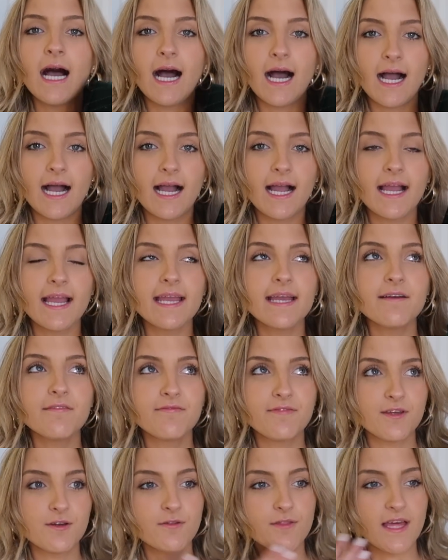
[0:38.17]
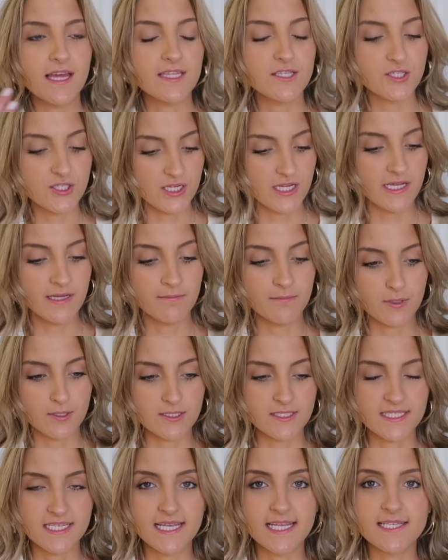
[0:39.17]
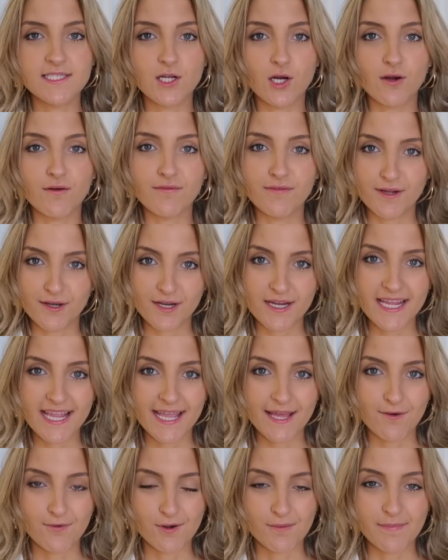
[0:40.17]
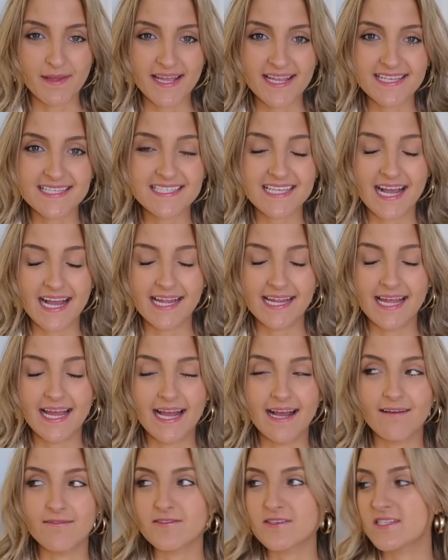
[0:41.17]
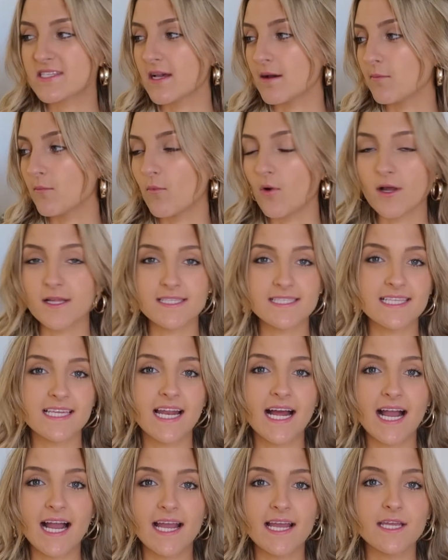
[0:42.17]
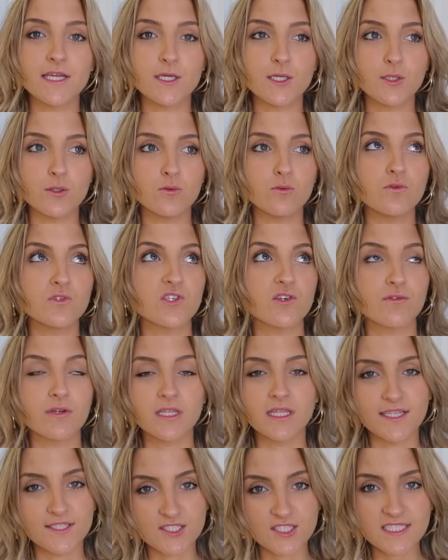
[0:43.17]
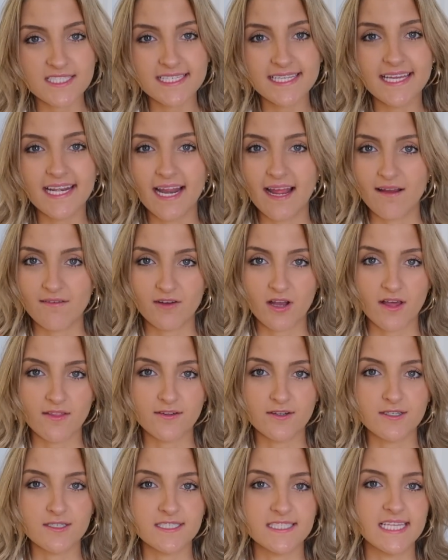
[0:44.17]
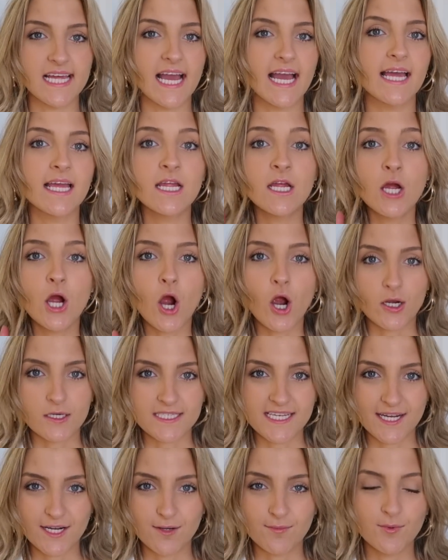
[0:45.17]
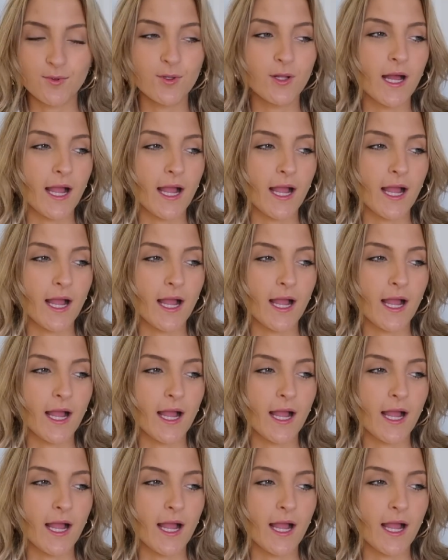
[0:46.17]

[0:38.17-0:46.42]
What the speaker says: I feel that SheIn purses are very hit or miss. I have some ones that I use religiously and I have others that are terrible.